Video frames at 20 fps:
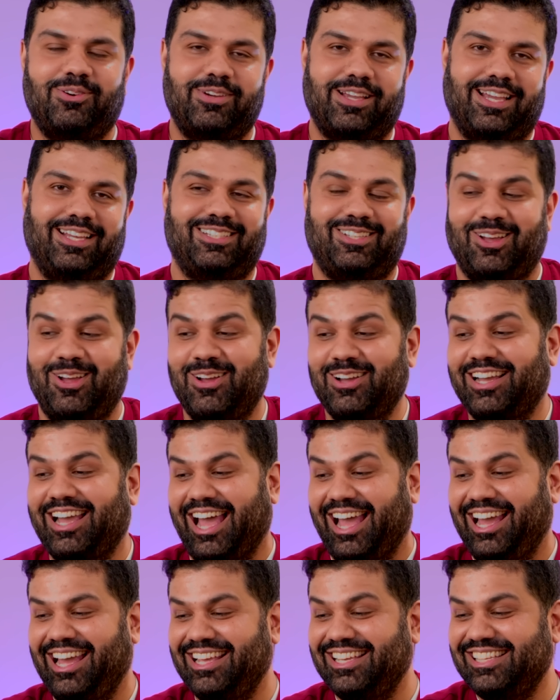Okay, so
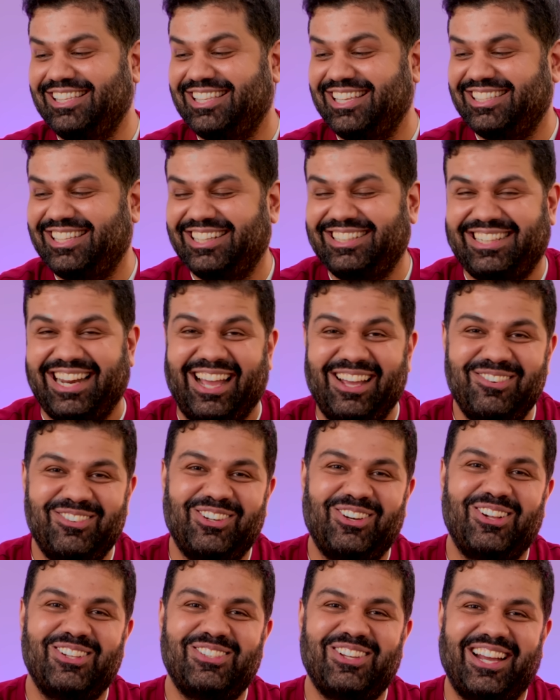guys, there's a timer
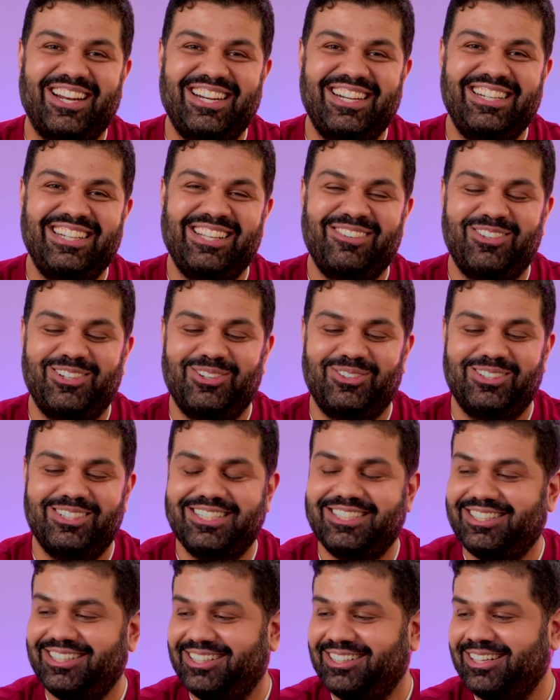also. I didn't even
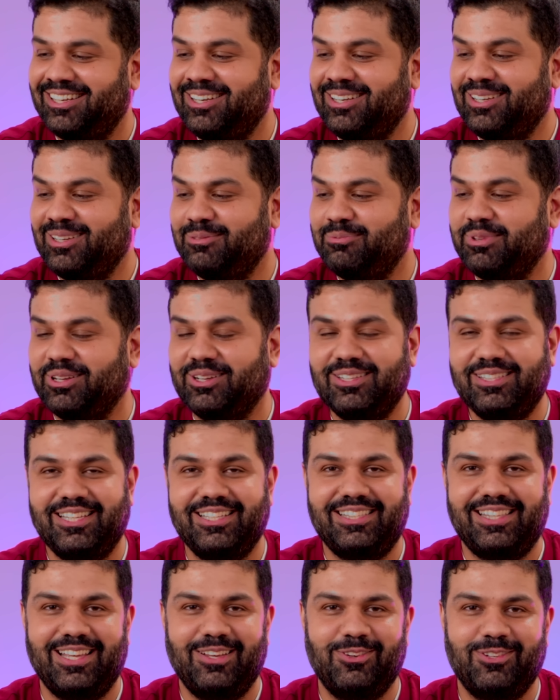notice it, because this
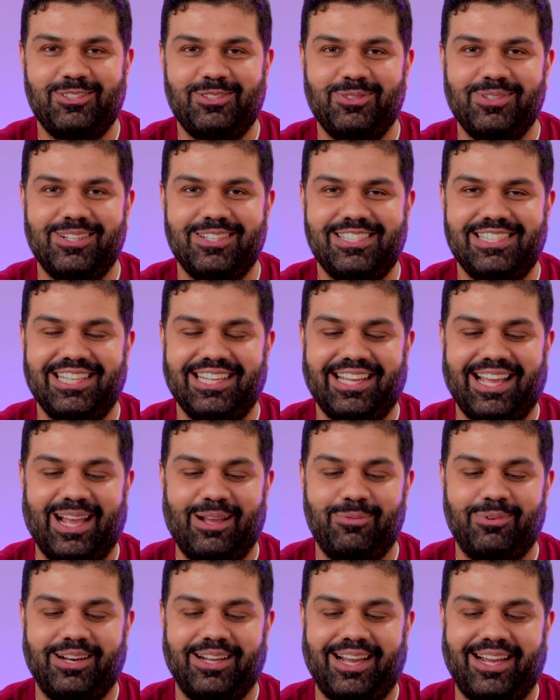thing was towards the
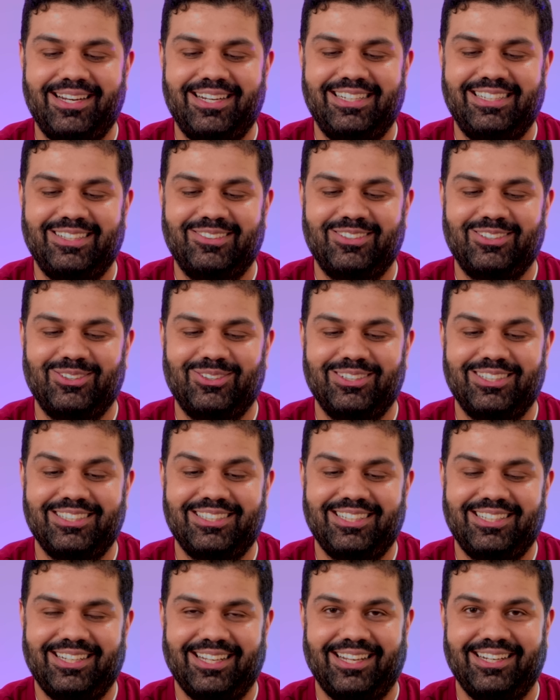camera. I didn't even notice
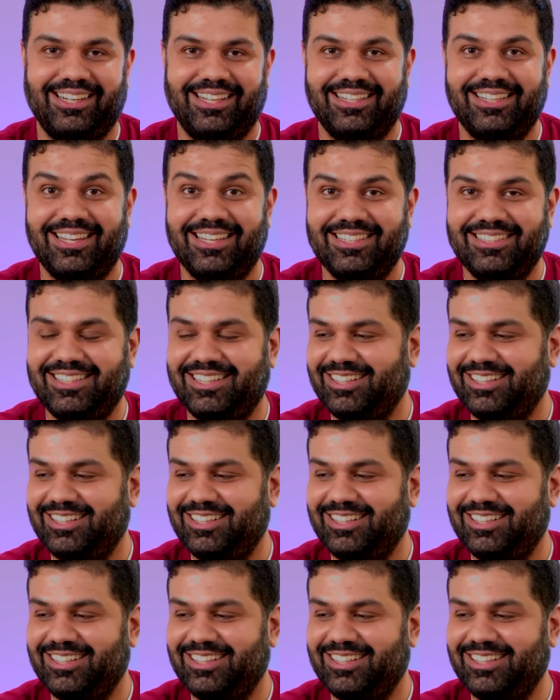it, and it is